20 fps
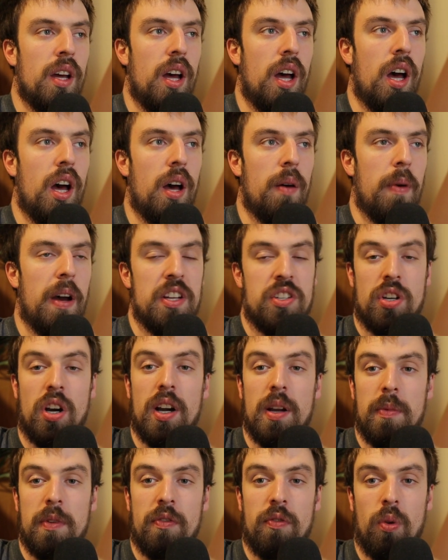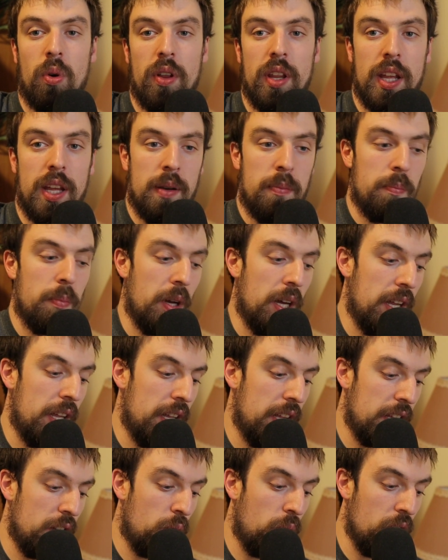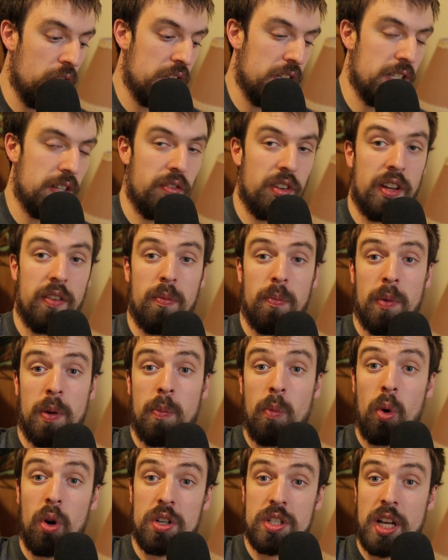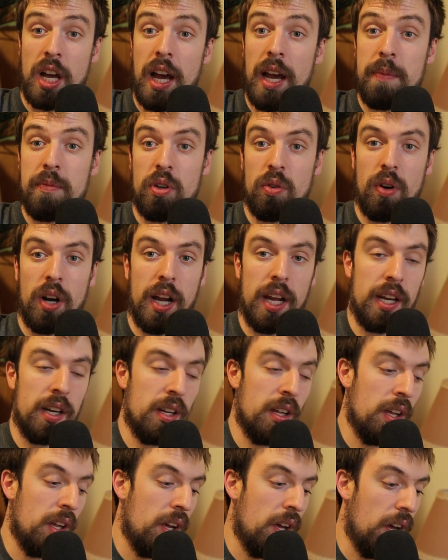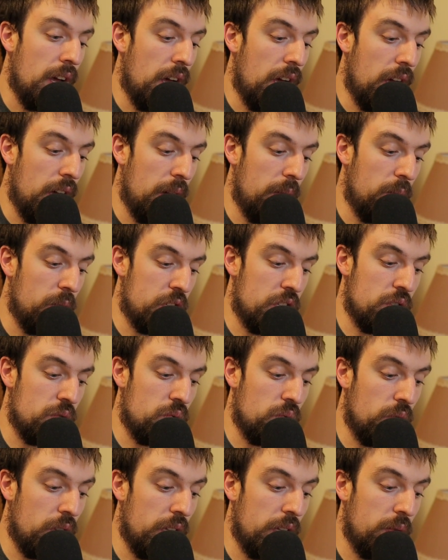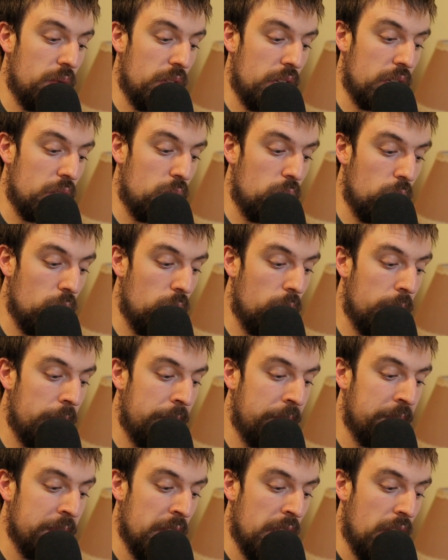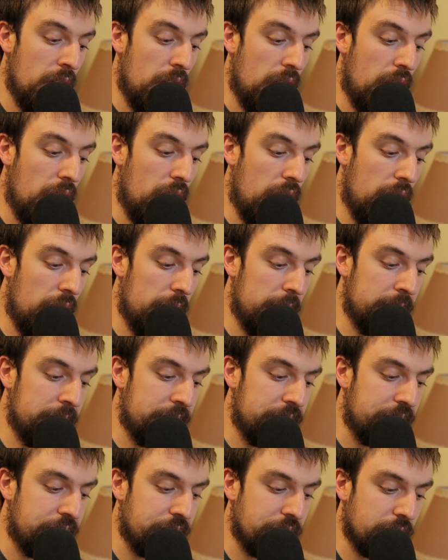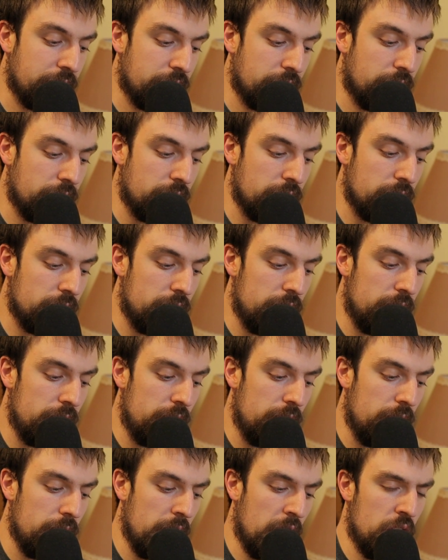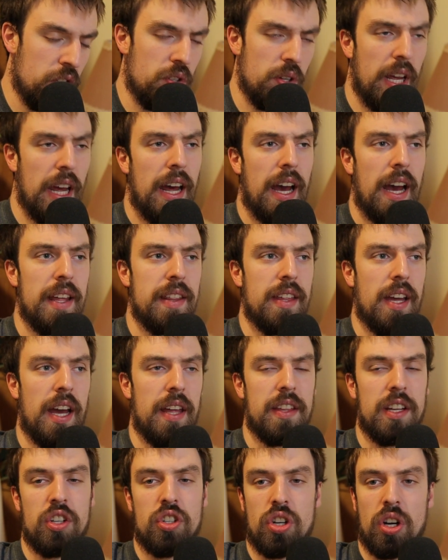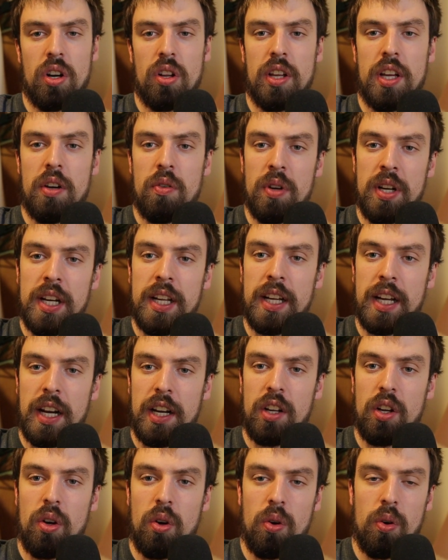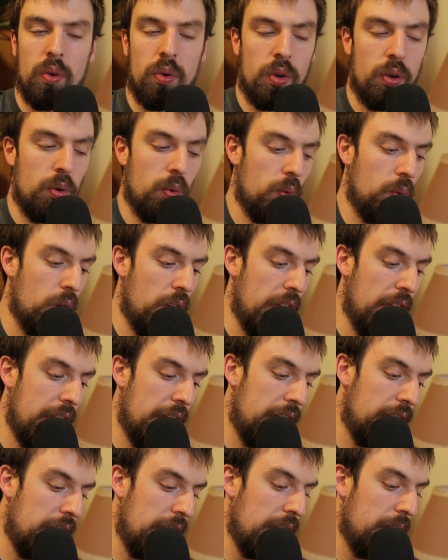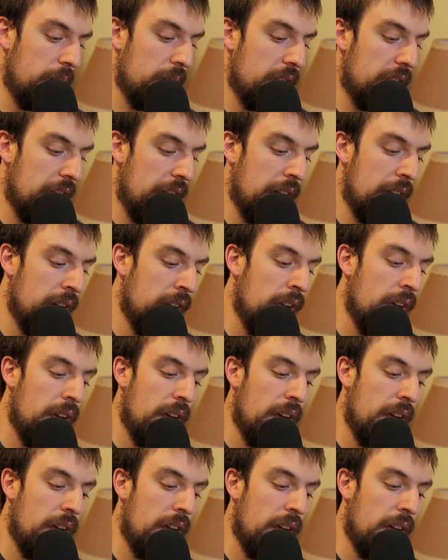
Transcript: I started before then, but quarantine's even given me more time to write, which is really, really cool. Um, so yeah, I think journaling and reading kind of go hand in hand with that.